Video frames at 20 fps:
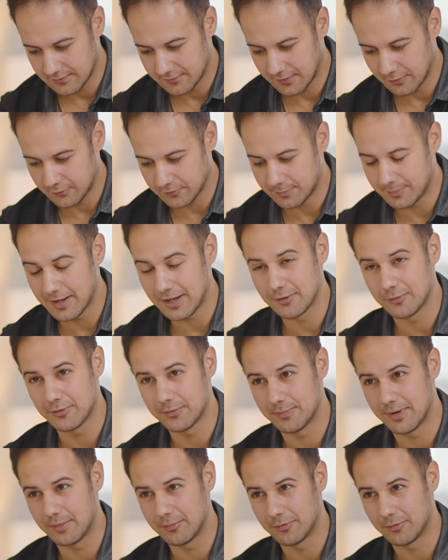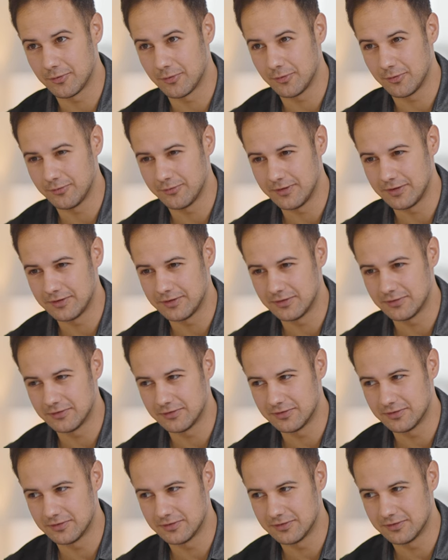If I was better with my Barolo
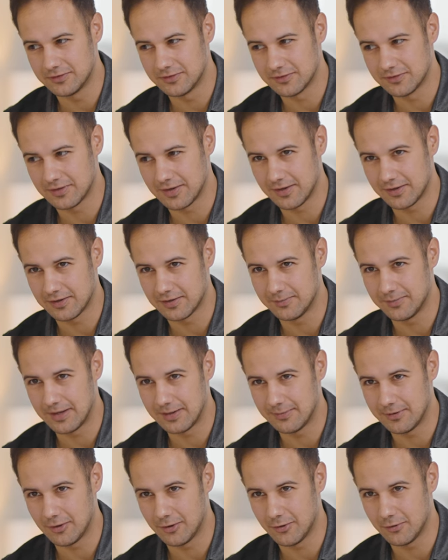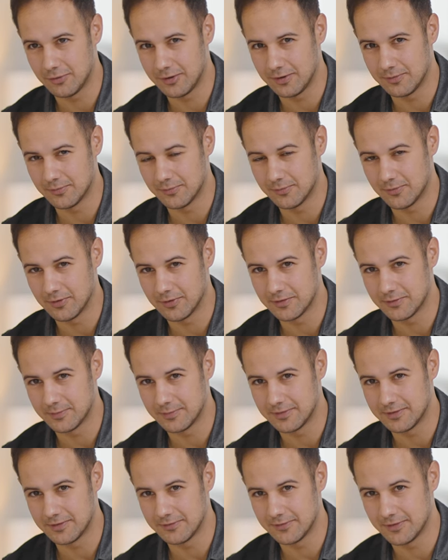vintages, I could maybe hone in more
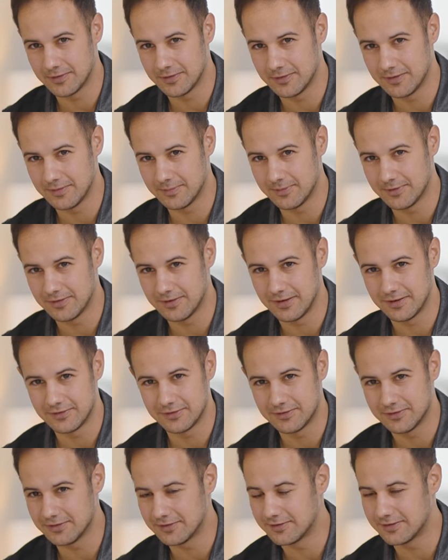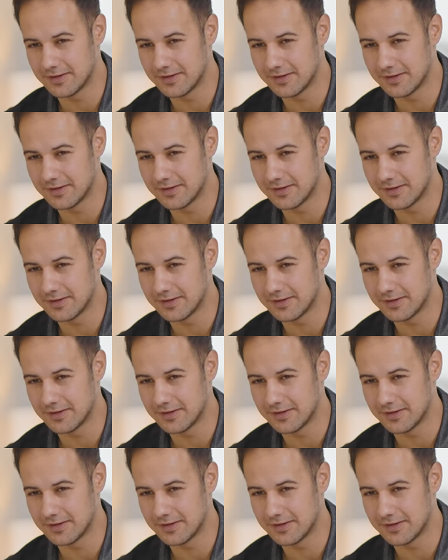specifically, but let's just